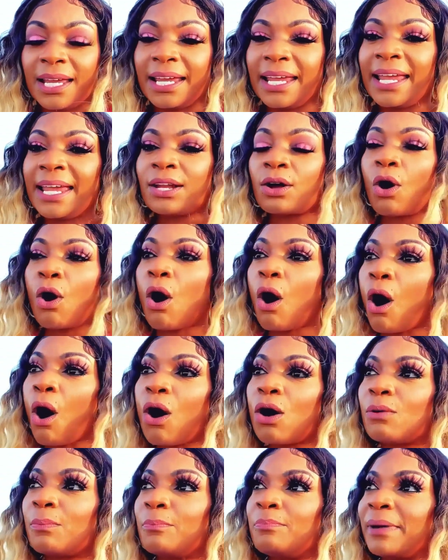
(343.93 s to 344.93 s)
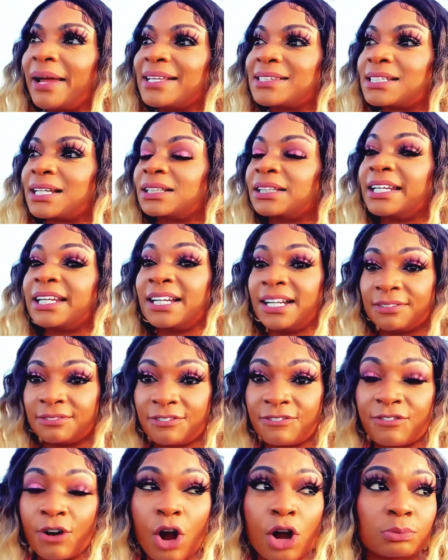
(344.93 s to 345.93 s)
It all basically
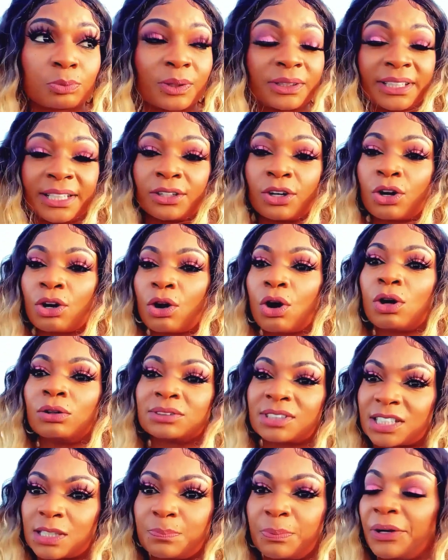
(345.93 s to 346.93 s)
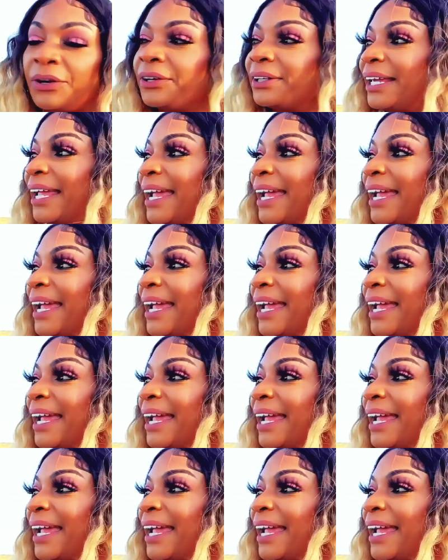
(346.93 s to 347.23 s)
confirmed within her own spirit.